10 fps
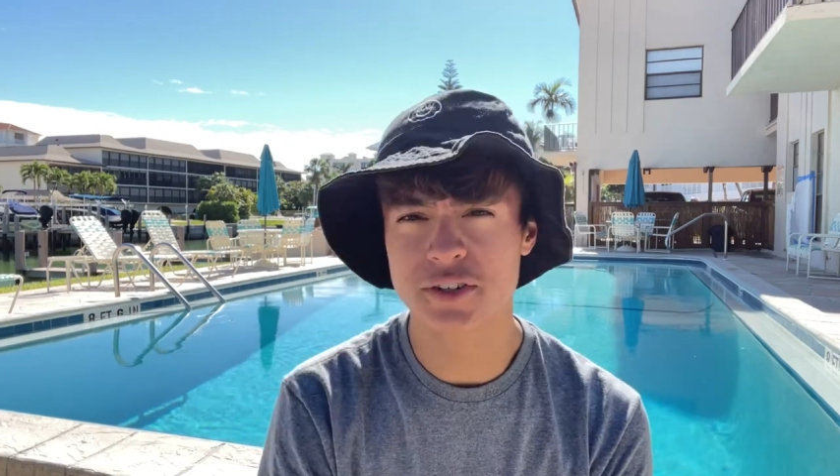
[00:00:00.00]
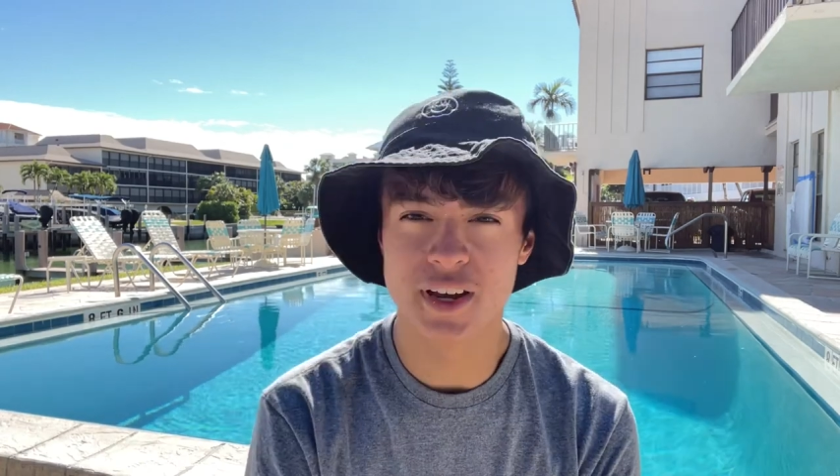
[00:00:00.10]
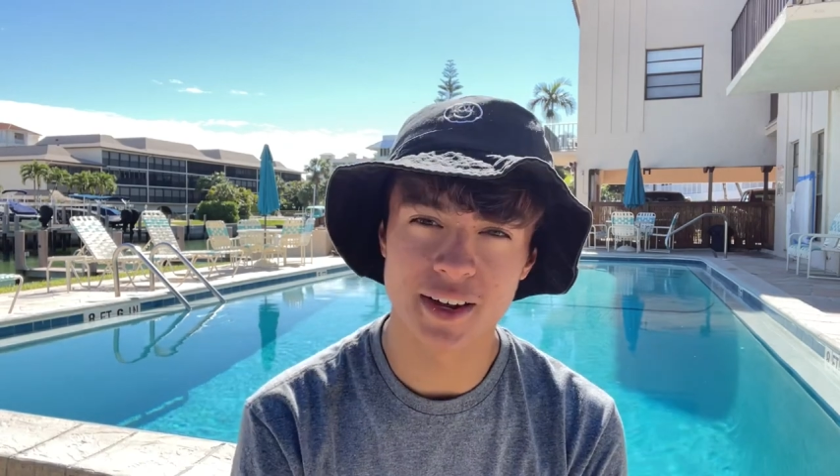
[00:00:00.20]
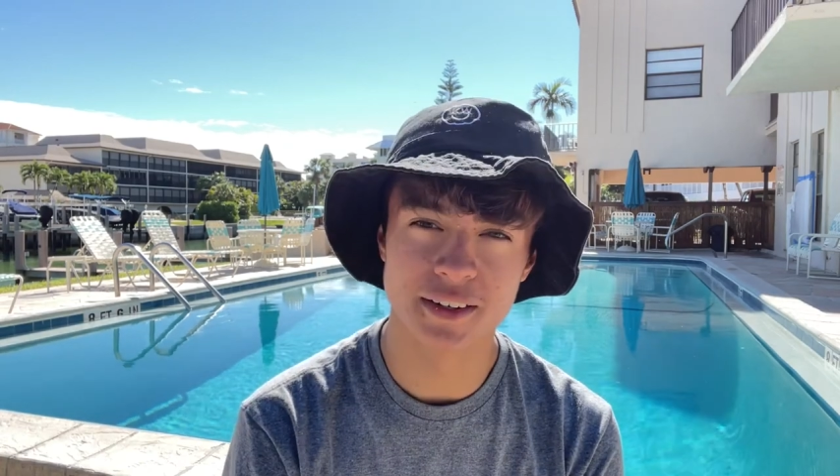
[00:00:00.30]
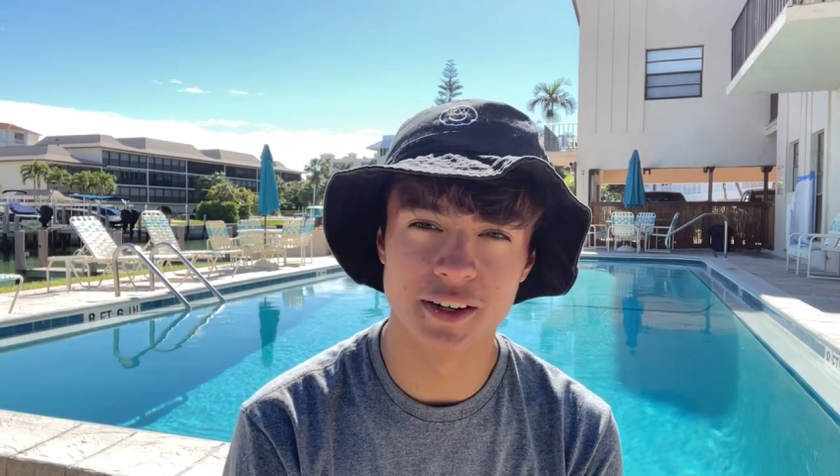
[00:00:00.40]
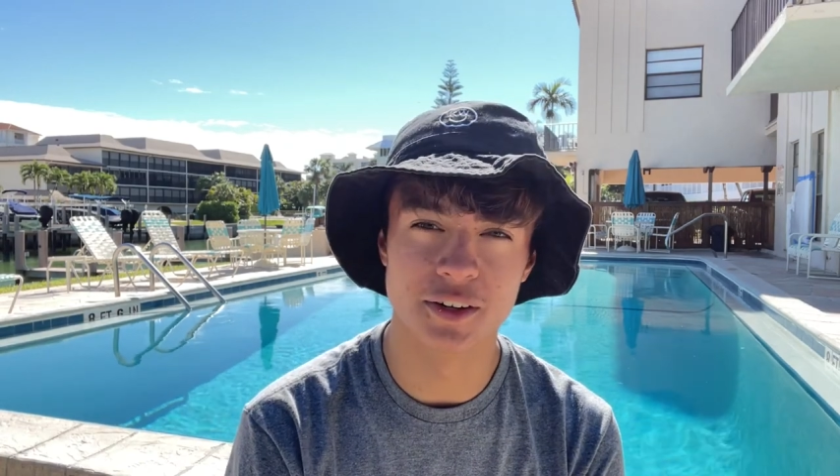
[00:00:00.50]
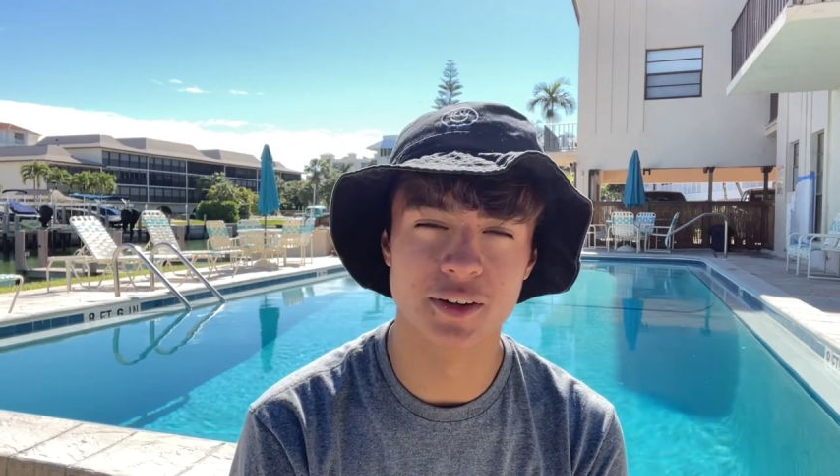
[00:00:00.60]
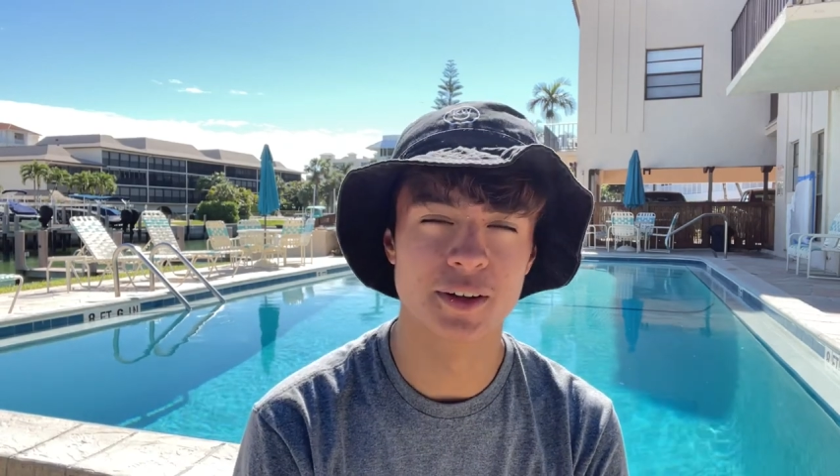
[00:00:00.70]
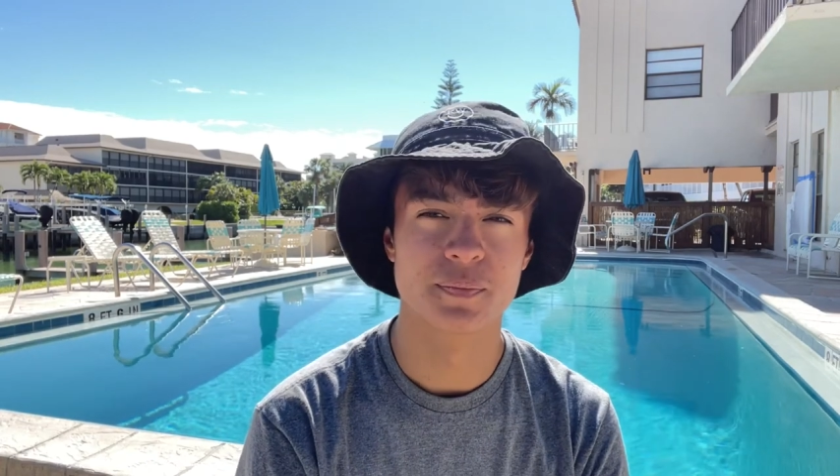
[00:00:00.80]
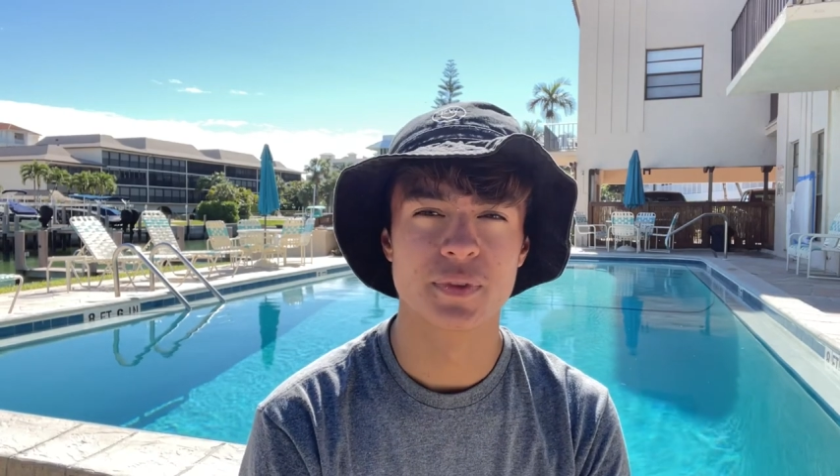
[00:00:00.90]

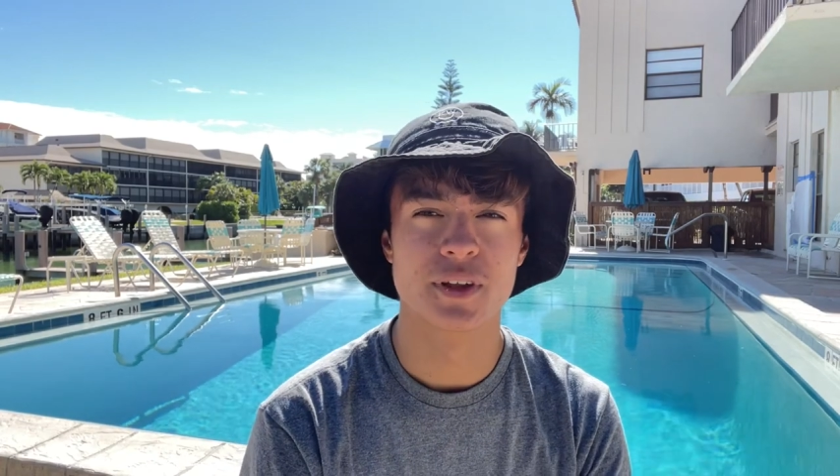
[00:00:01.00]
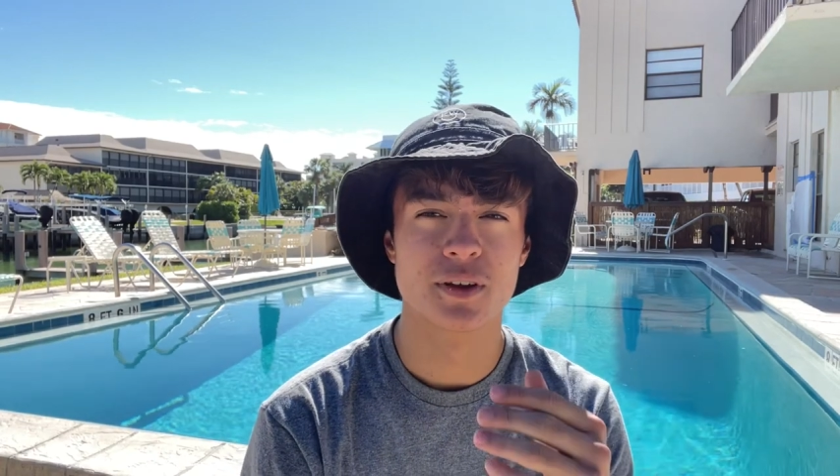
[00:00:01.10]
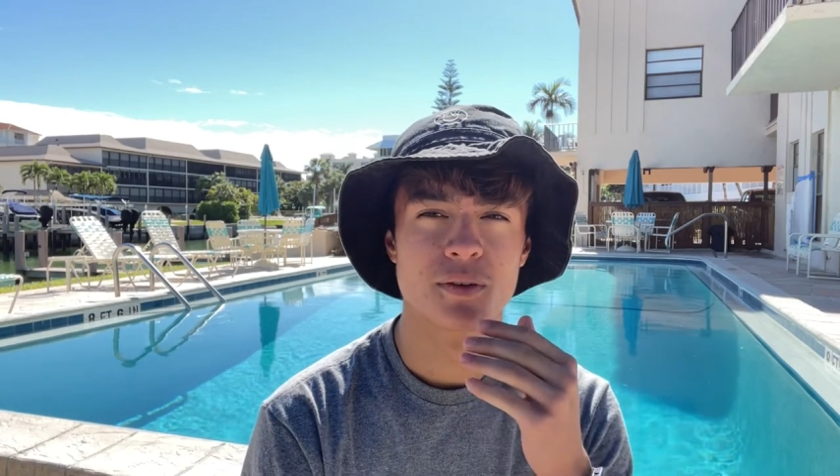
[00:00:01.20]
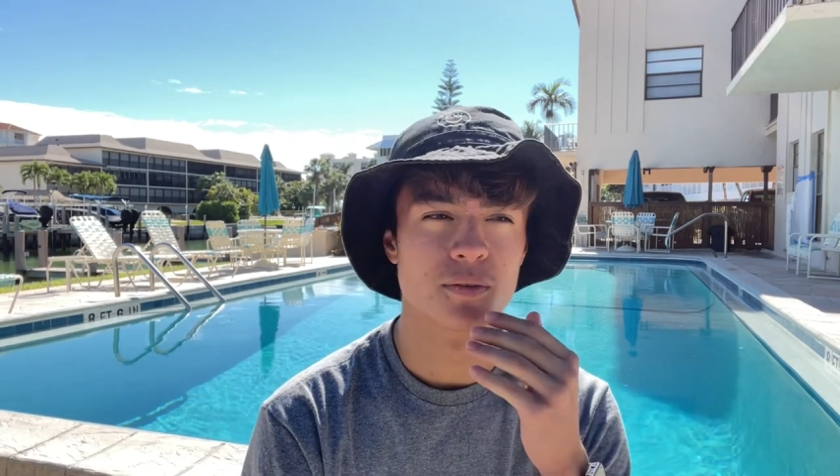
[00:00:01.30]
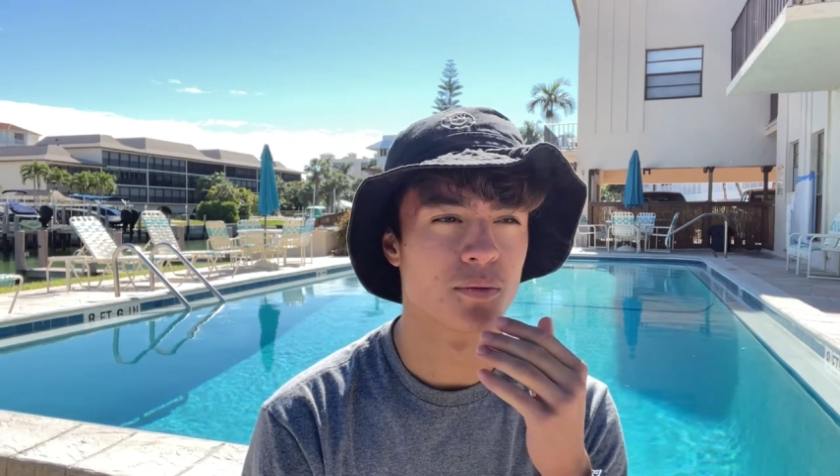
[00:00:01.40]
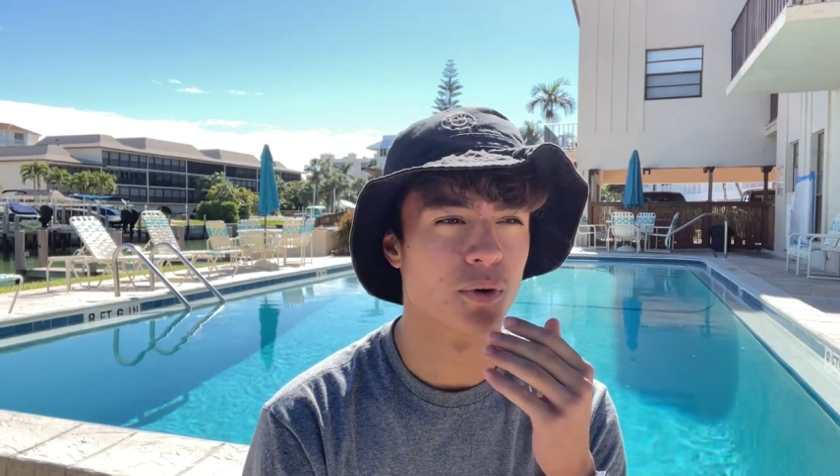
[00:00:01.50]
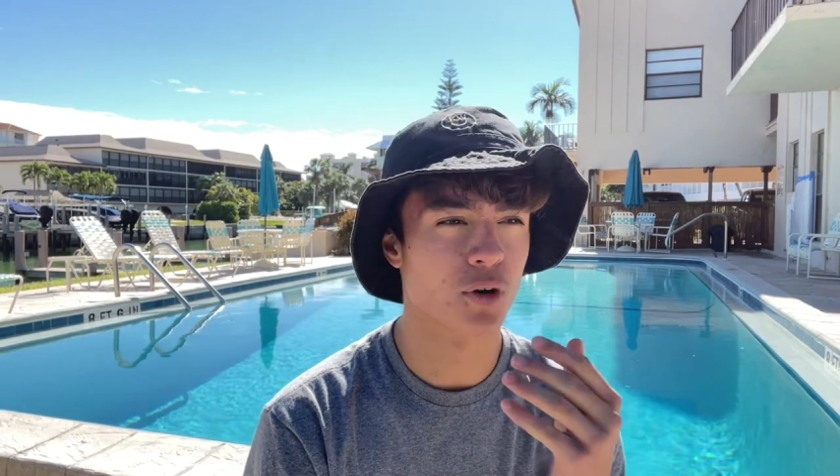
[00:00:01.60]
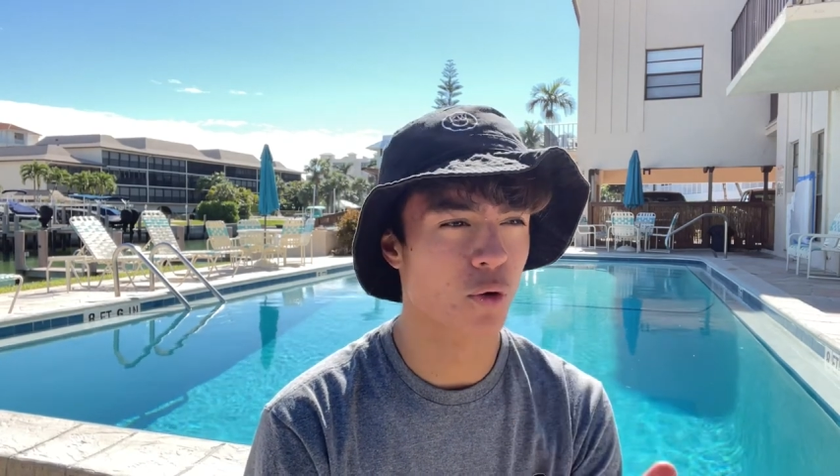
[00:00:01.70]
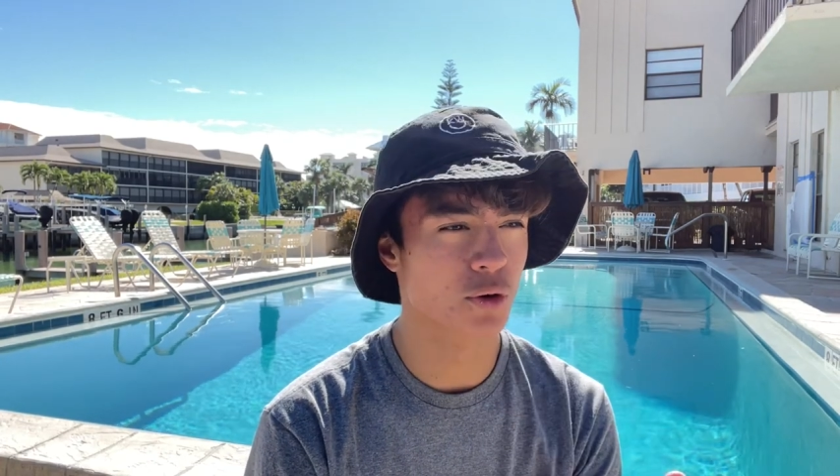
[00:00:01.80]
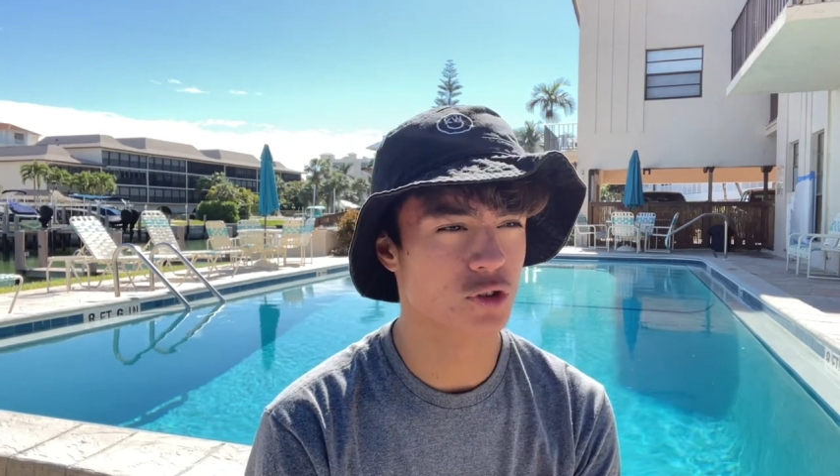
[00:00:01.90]
technically record